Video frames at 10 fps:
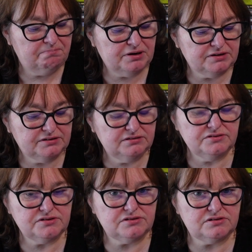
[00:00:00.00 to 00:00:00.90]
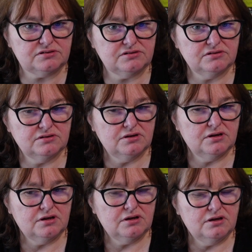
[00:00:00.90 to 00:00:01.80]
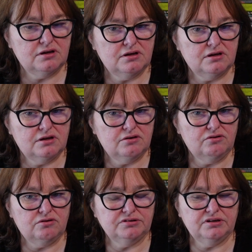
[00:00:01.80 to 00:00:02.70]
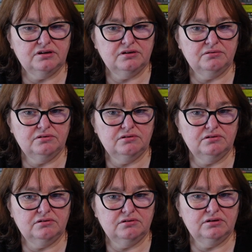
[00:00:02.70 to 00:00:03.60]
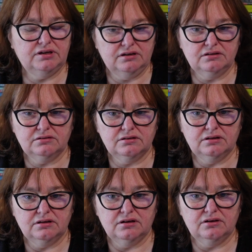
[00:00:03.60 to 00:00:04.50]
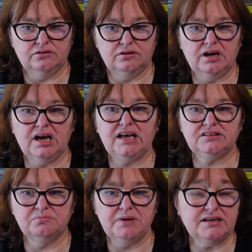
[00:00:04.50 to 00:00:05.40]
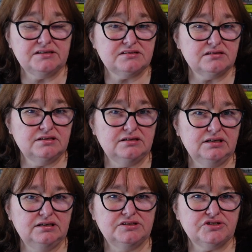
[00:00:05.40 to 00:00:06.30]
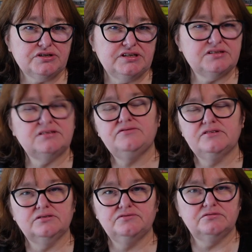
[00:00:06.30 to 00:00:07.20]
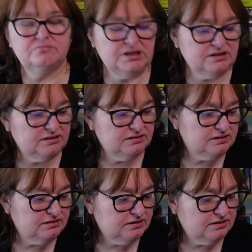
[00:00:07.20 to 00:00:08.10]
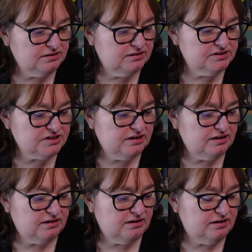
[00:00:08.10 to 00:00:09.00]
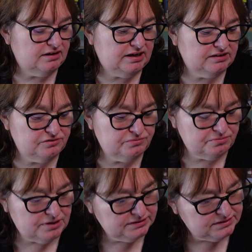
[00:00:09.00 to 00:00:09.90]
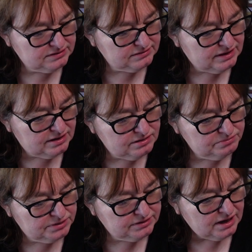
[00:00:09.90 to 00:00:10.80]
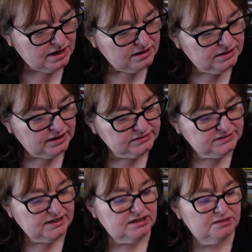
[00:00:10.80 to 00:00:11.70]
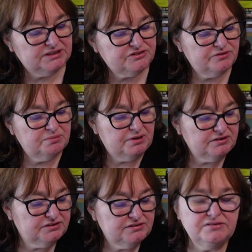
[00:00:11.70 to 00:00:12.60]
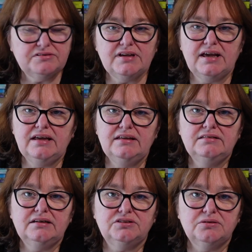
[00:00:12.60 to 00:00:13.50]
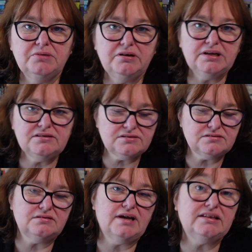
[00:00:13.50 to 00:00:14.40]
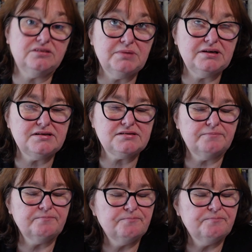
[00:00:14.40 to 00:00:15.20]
particles, or the, atomized in English. It's difficult for me in English. I had to write it down, but the elementary particles and atomized.